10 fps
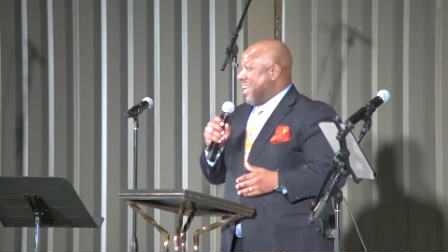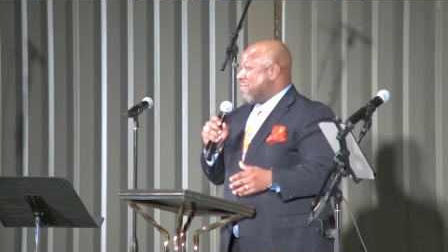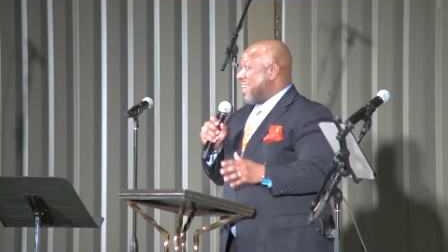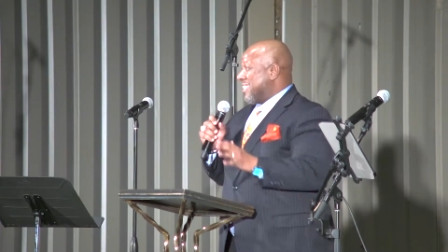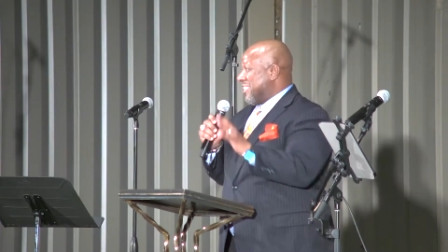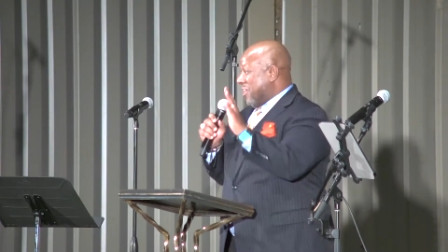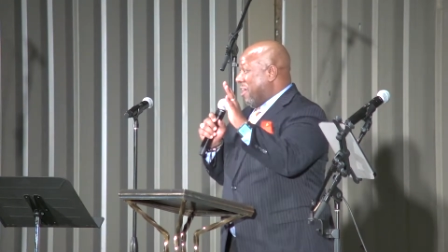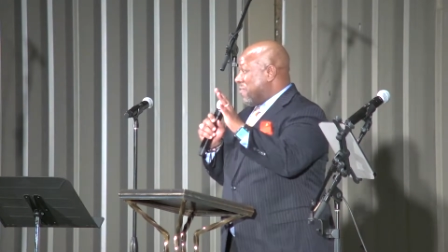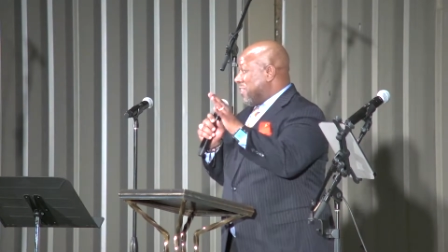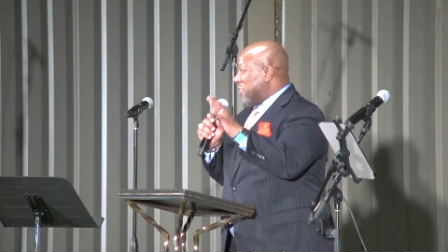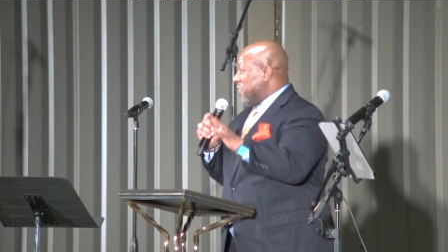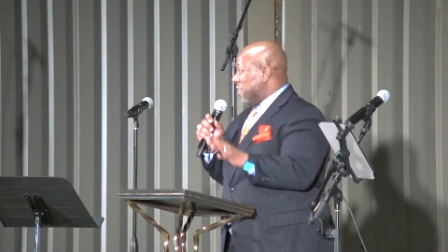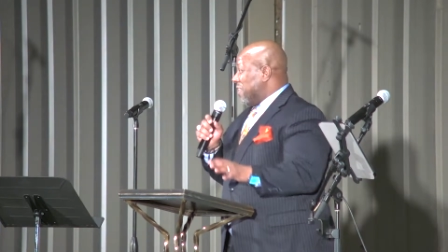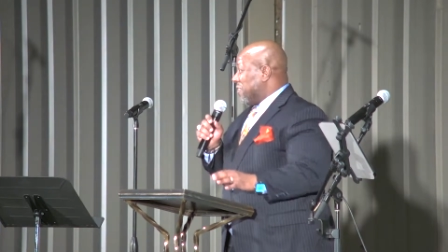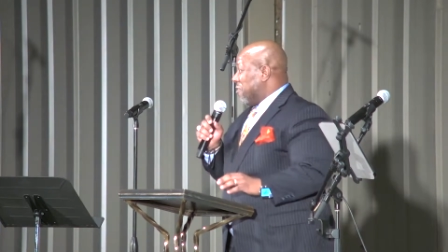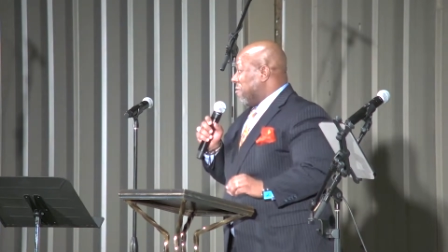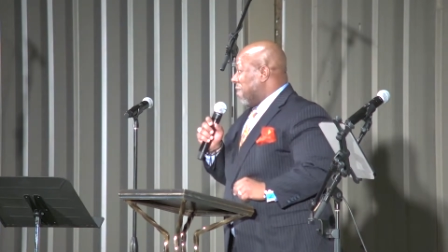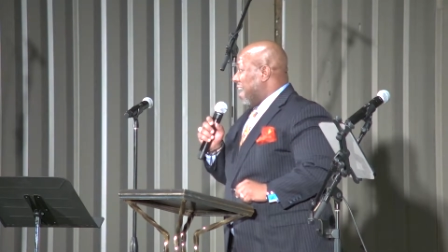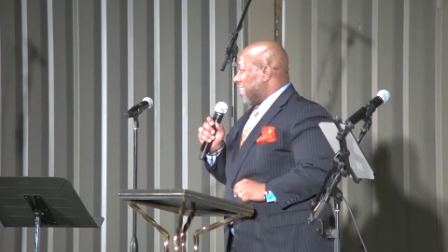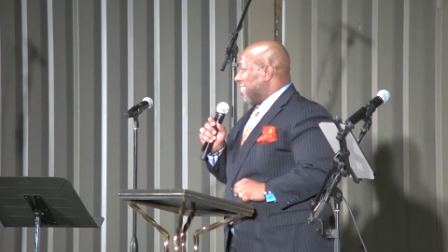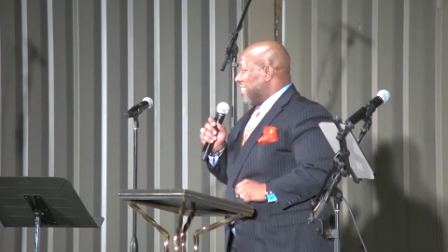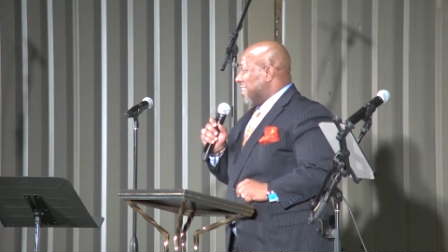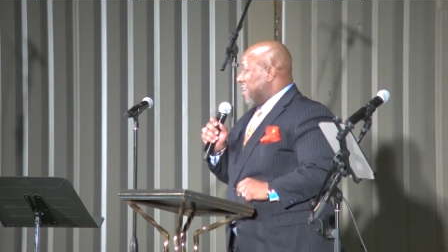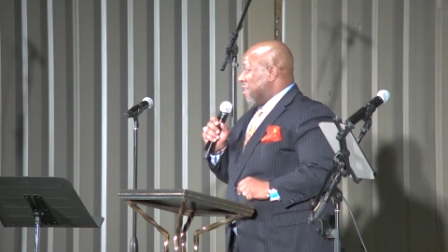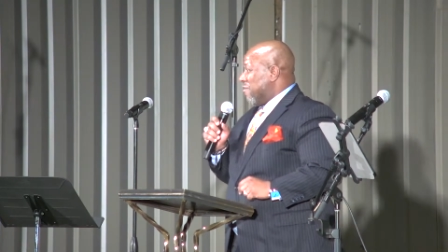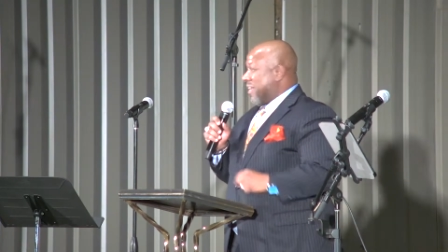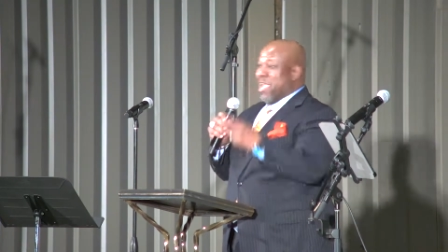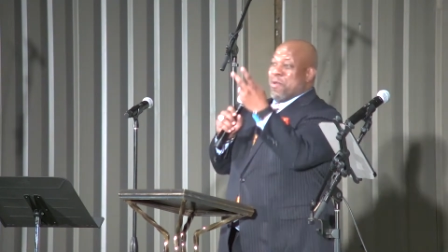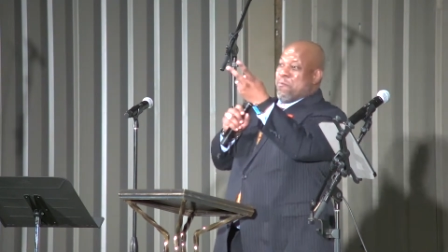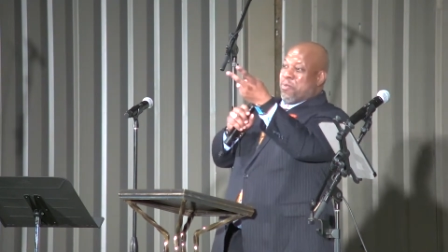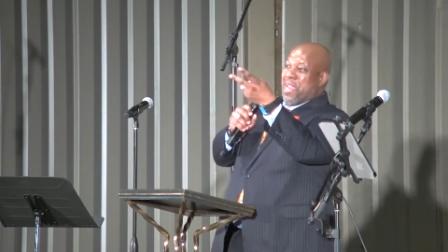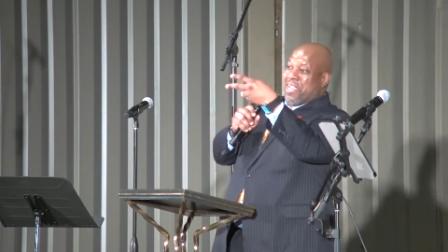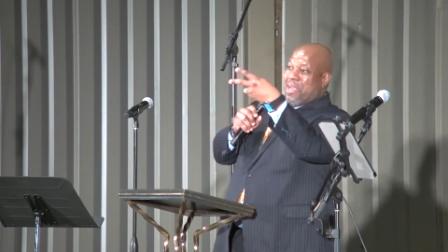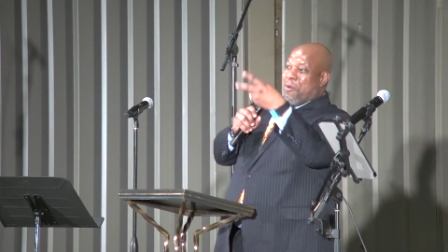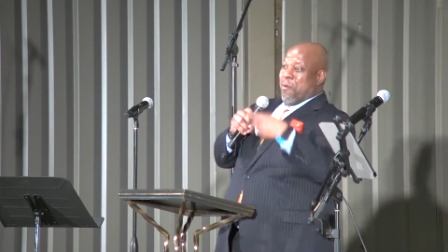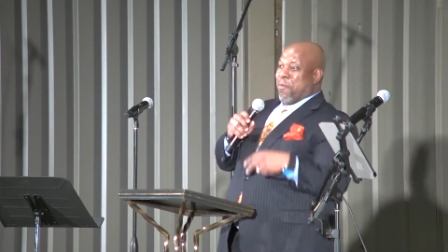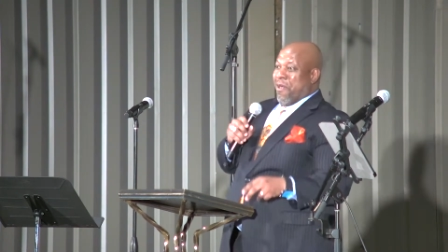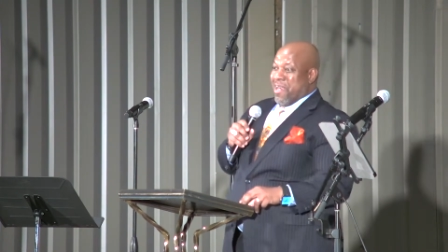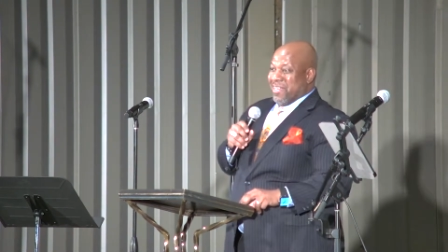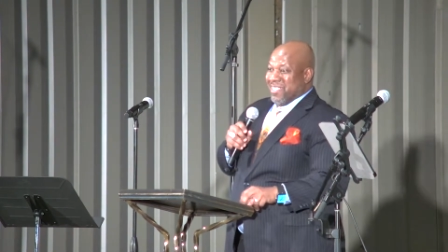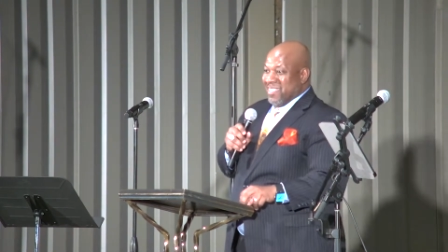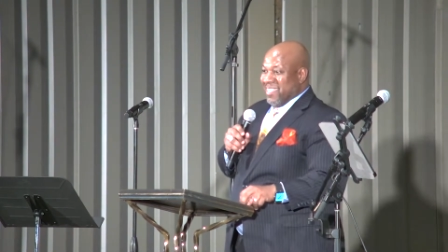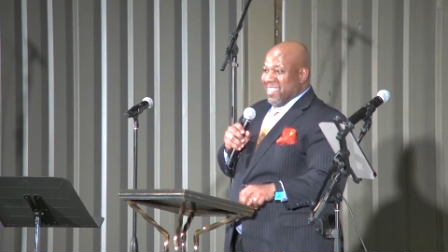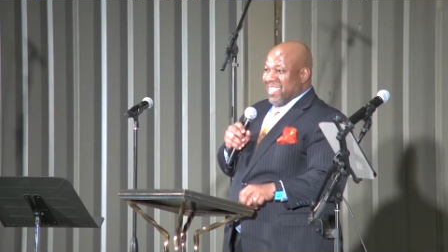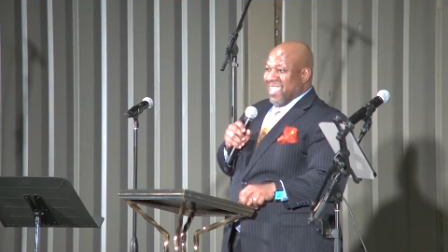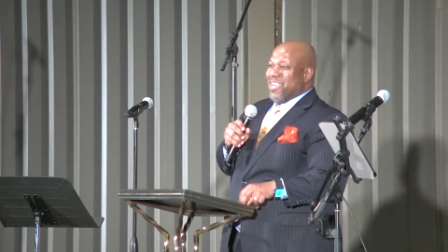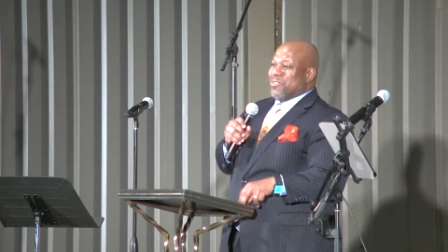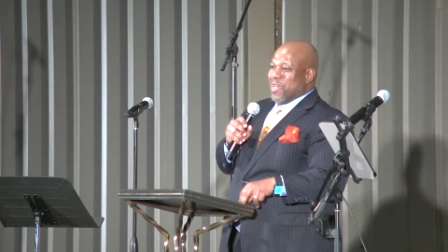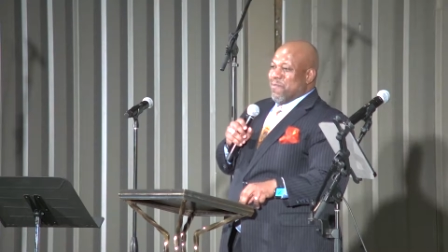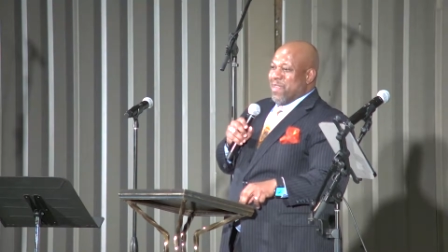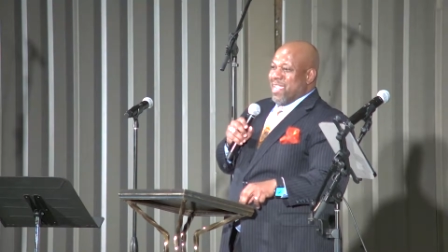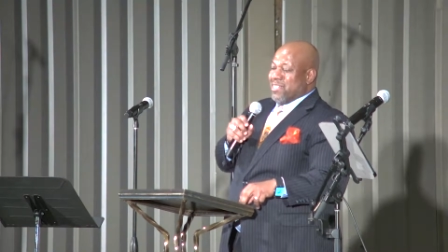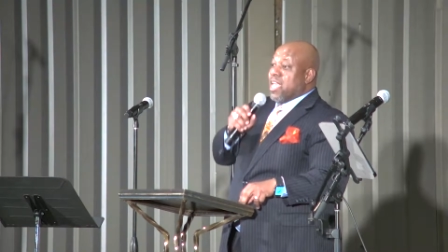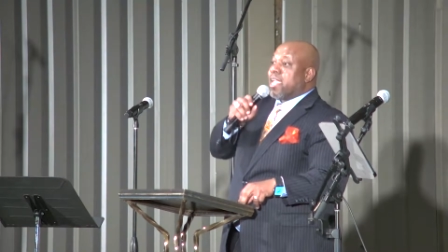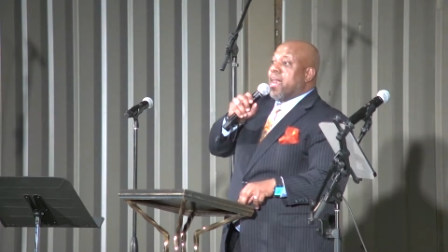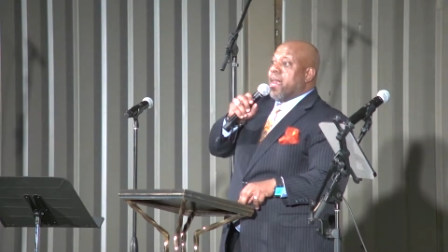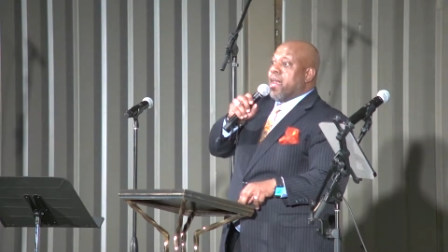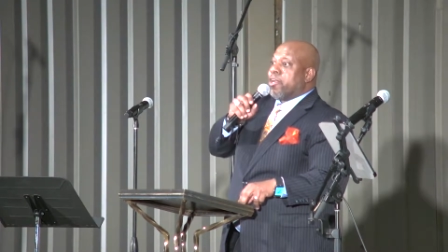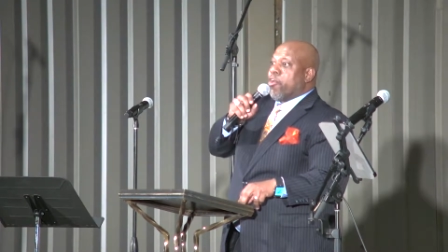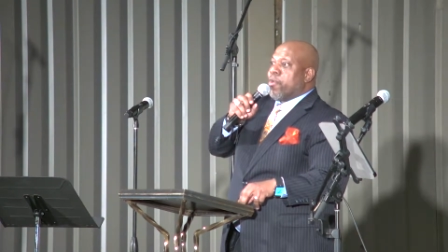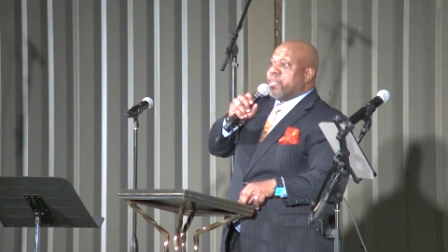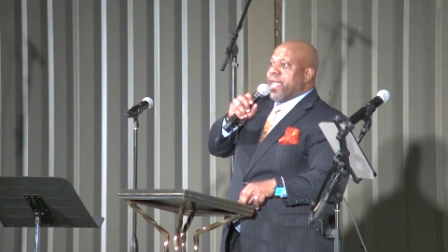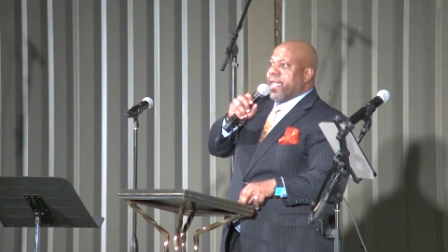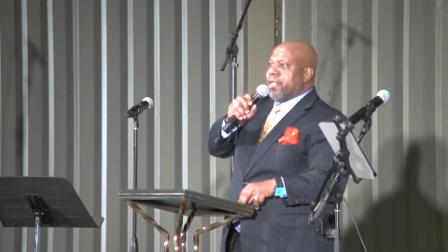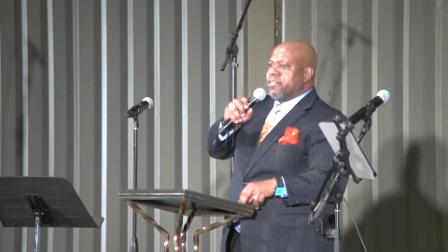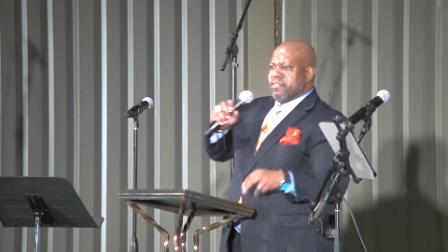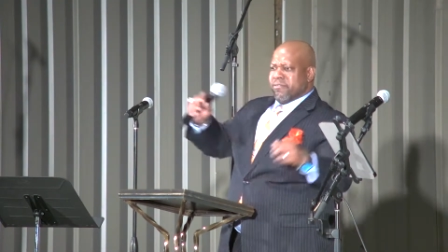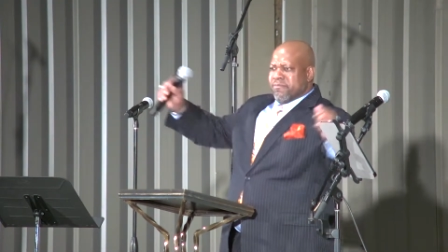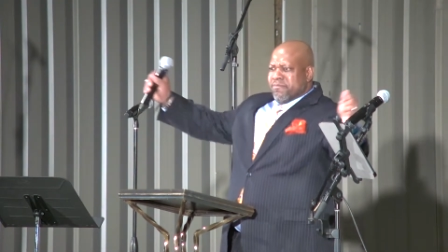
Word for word: I'm not the sharpest tool in the toolbox. But can we break go apart? Here's what it means God ordained.